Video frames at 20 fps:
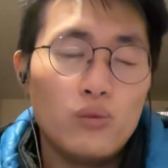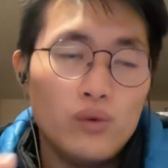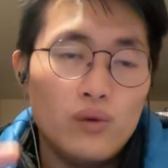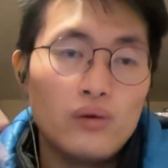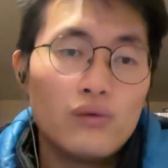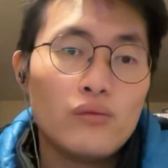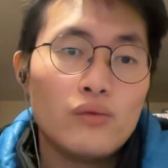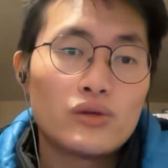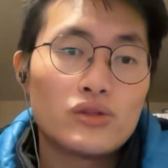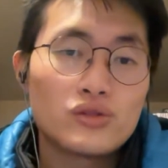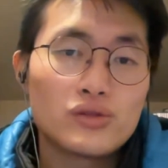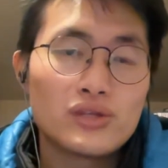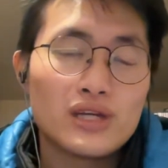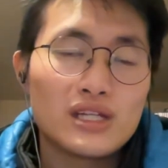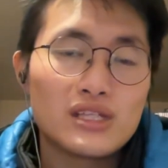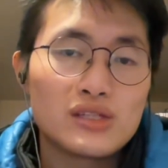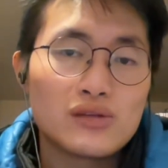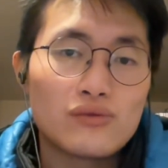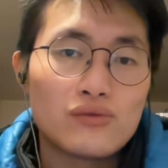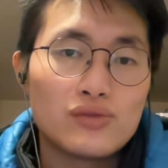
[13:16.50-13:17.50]
what your
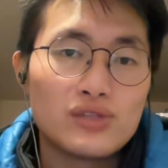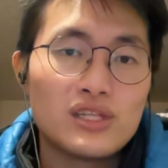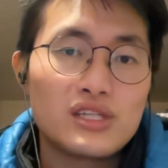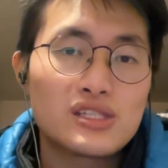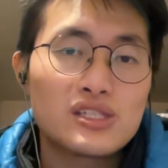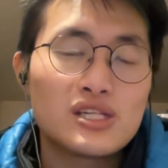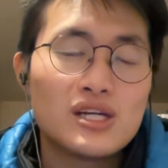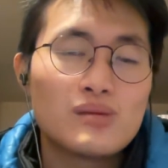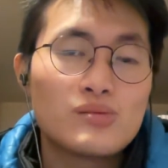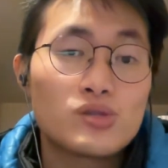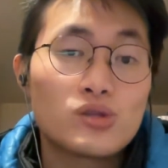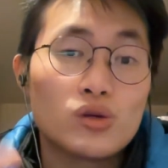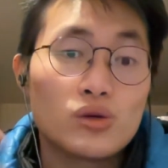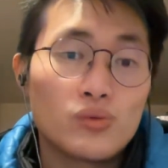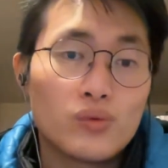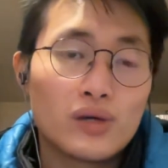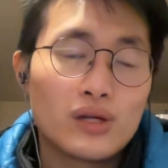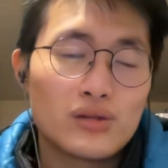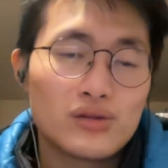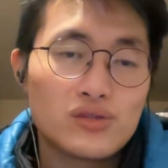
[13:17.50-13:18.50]
thoughts are for these tips, or
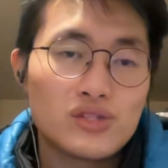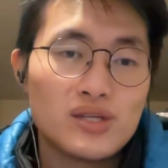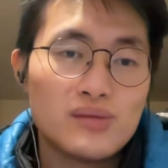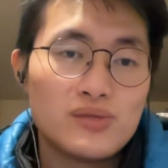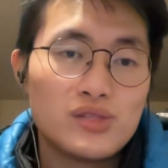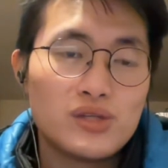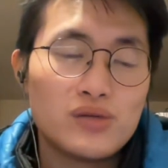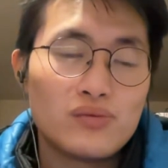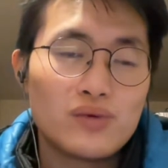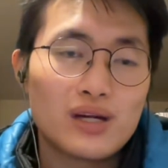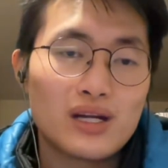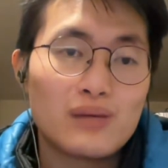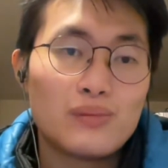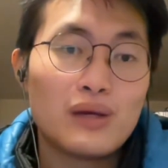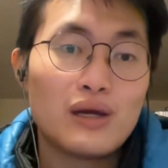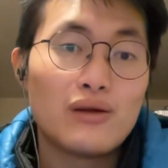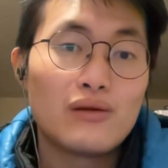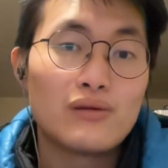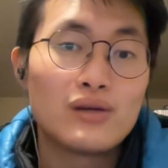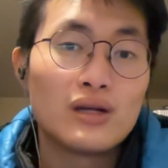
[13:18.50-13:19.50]
what other tips you'd
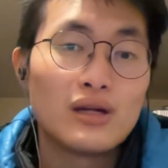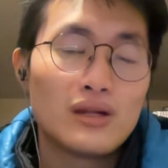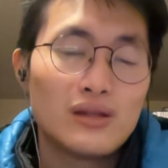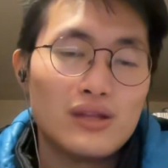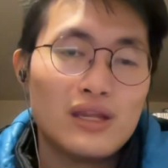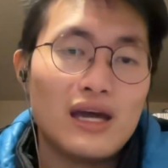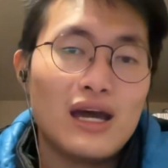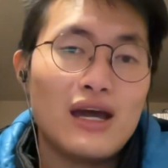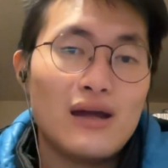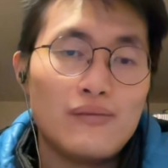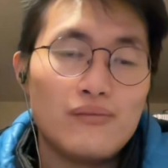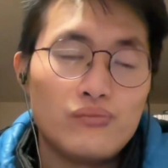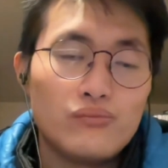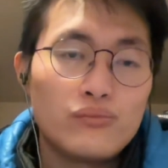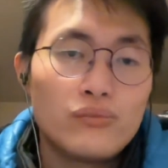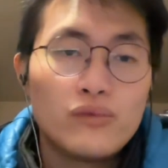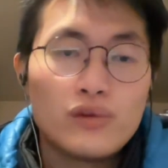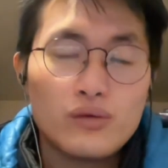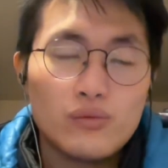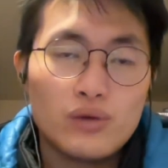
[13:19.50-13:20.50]
recommend that
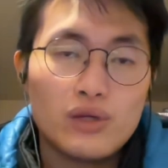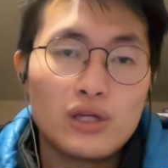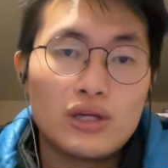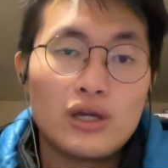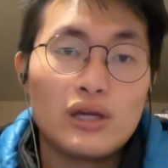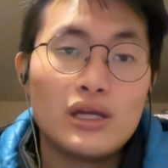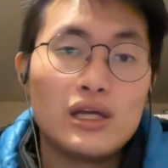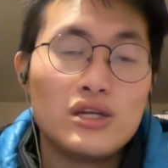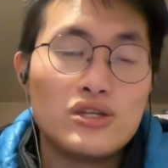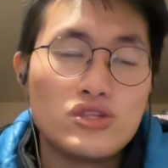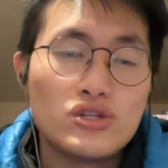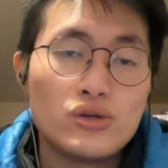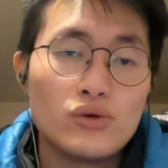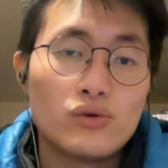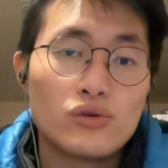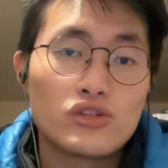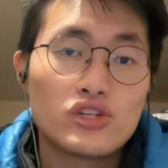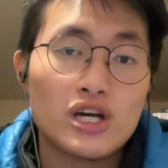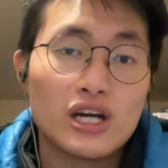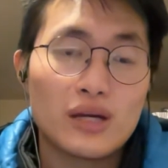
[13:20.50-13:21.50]
we get into or
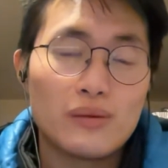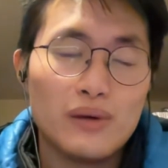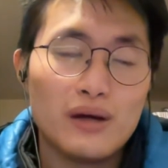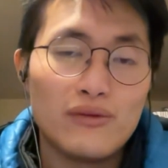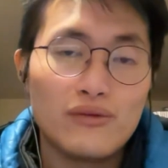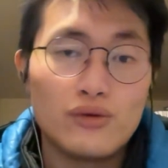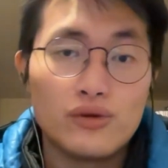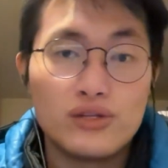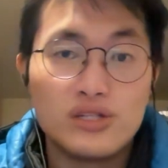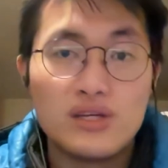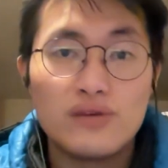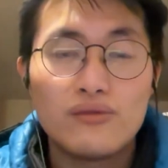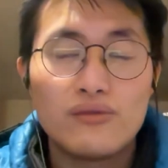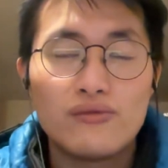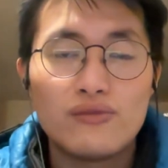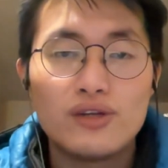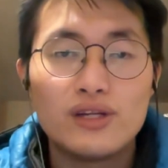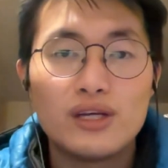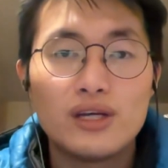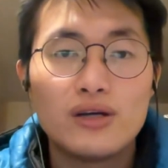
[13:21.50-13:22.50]
talk about for a different
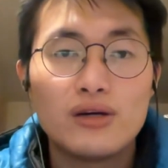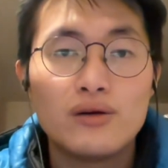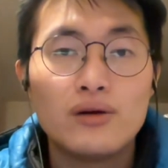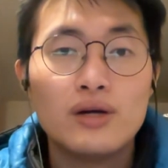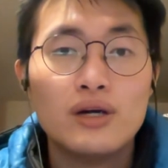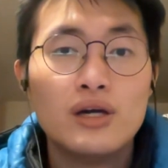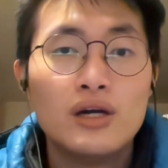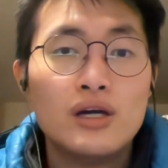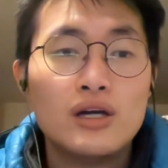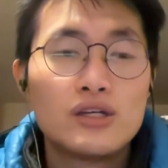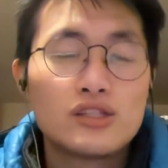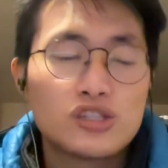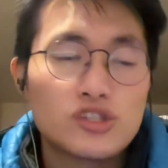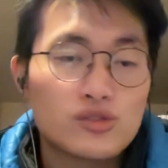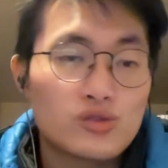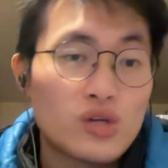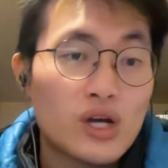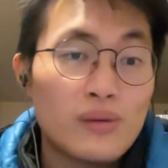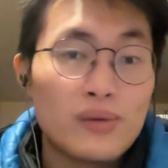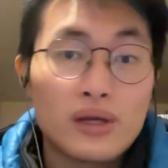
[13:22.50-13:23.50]
video,
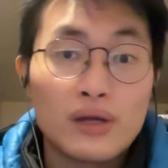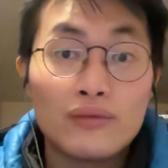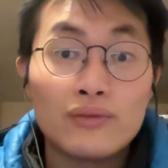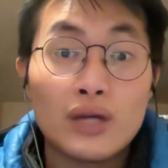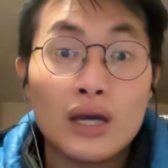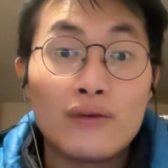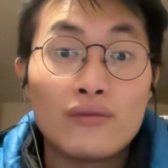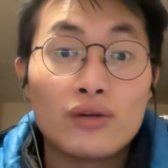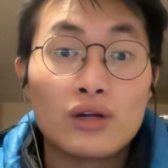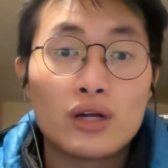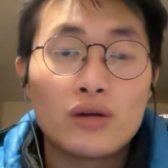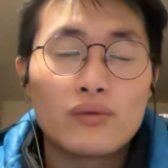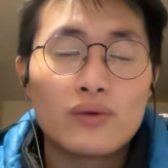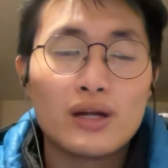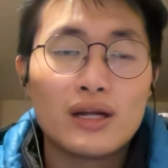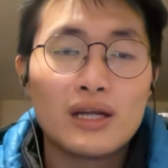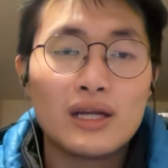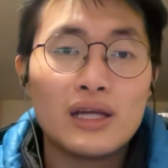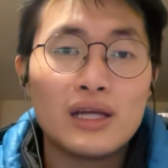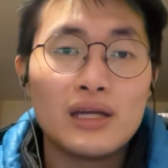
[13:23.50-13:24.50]
subscribing if you haven't
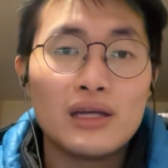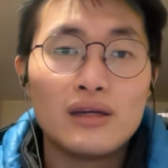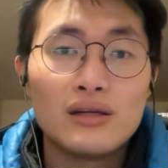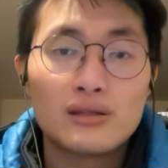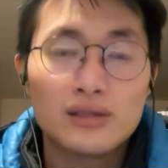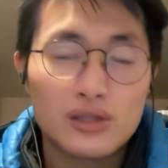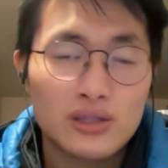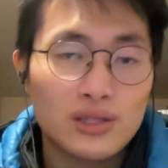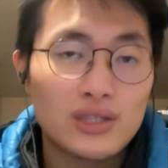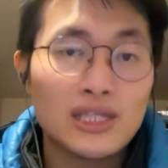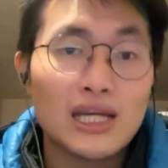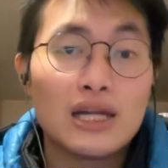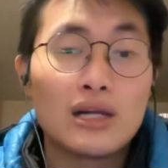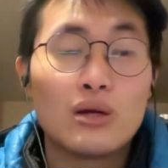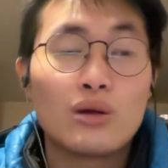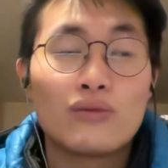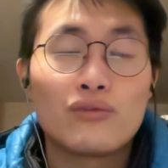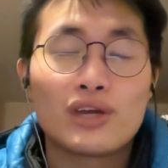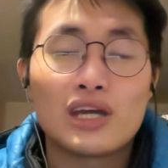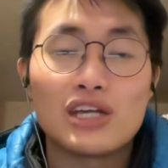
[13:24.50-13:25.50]
already, clicking that
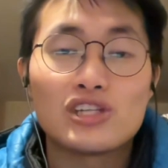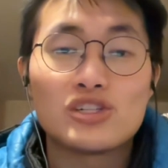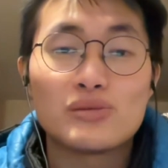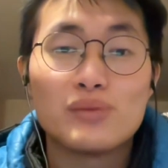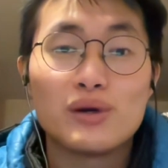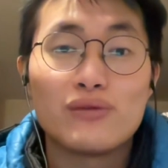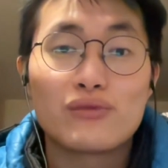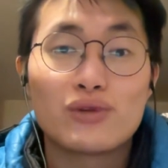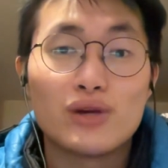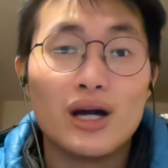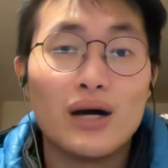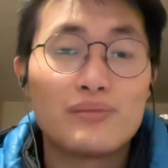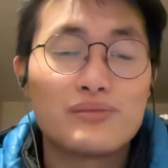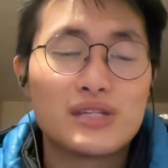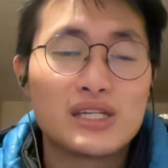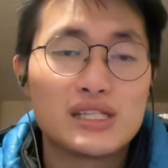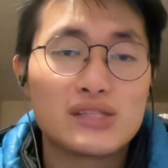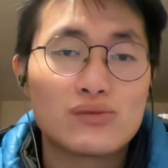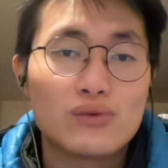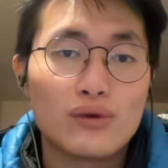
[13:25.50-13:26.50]
notification bell for
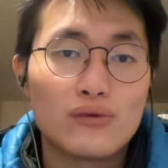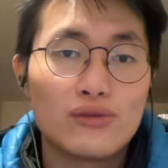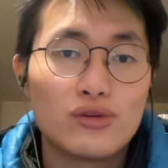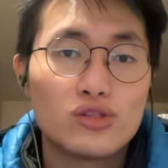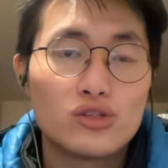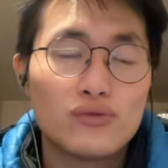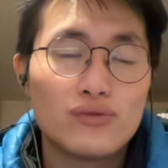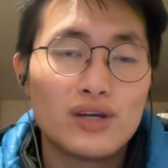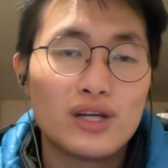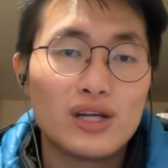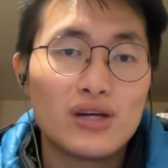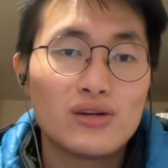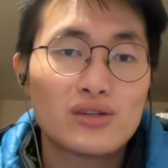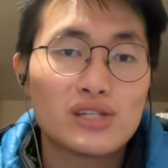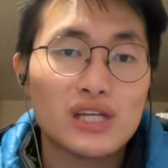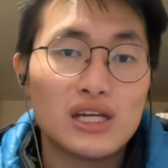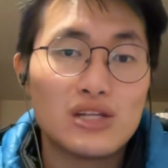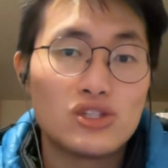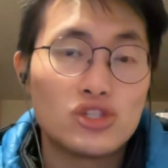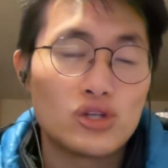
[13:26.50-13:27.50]
updates for our future videos,
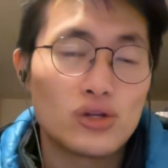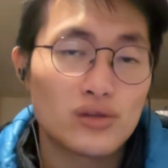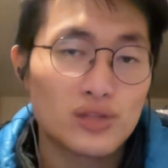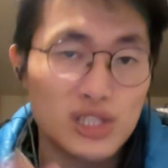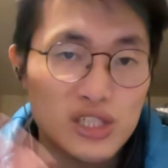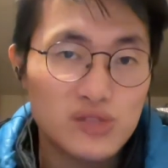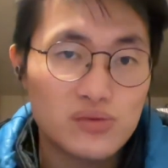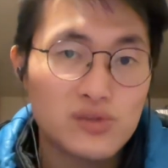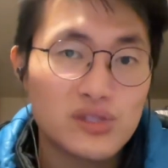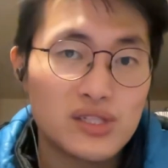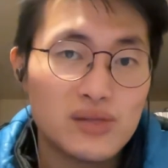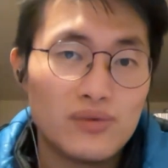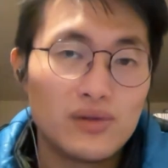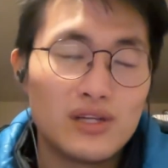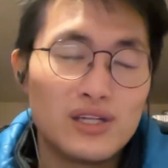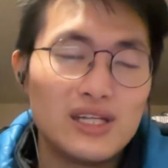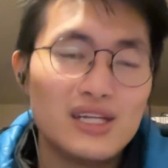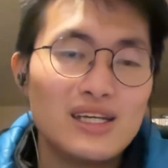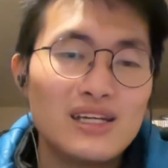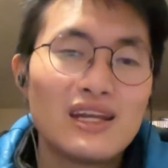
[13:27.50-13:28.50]
and sharing this with someone in
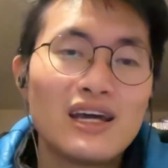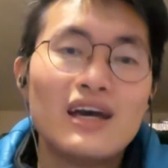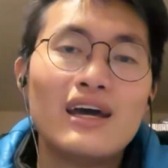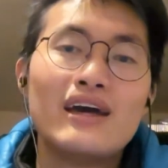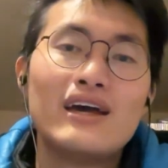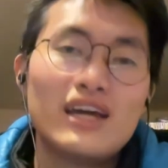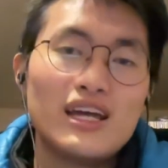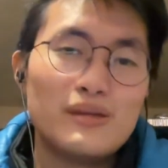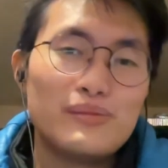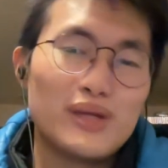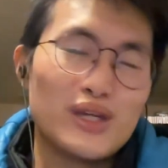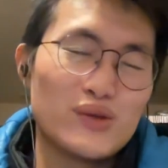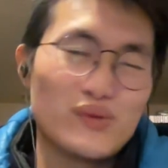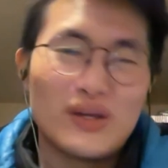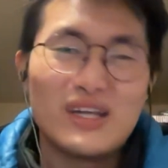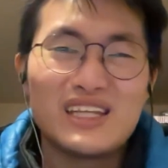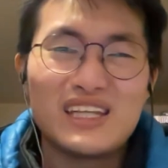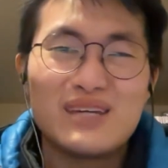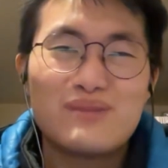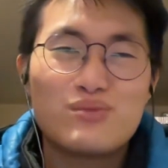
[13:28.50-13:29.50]
need, be
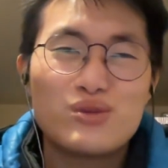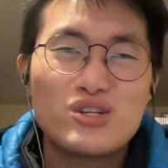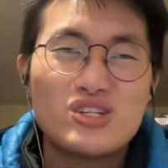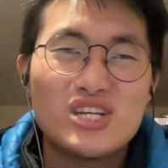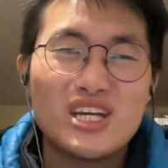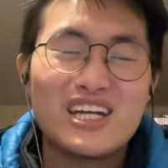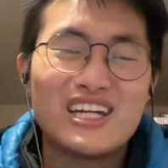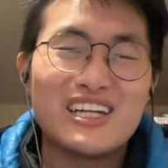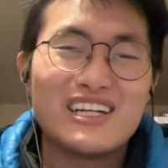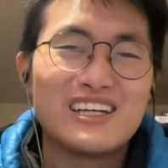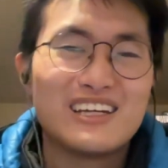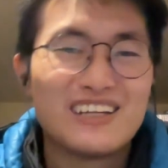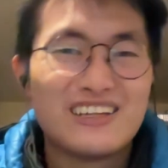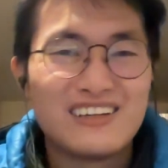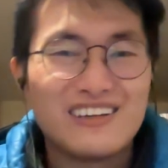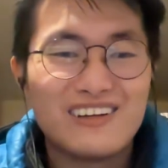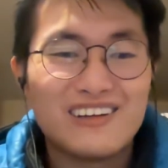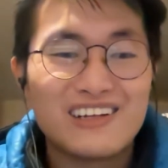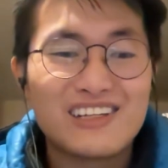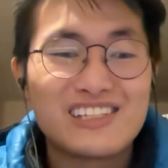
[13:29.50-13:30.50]
greatly appreciated.
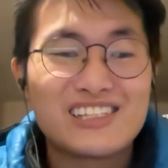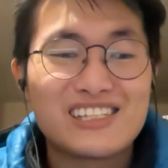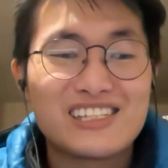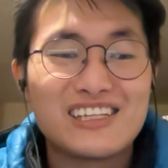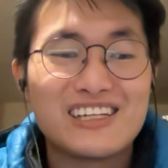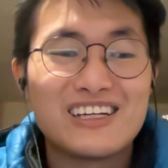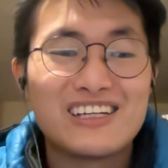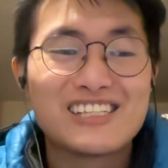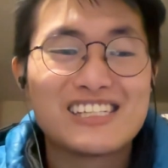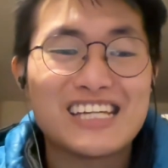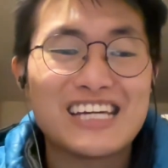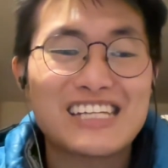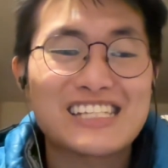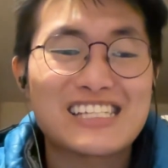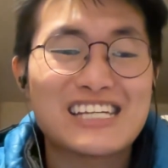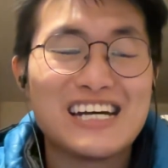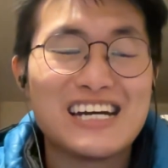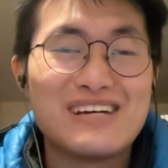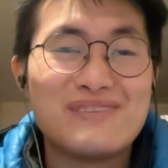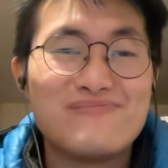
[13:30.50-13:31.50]
All right, see y'all next
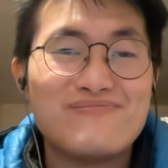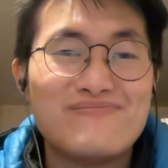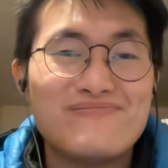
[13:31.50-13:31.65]
time.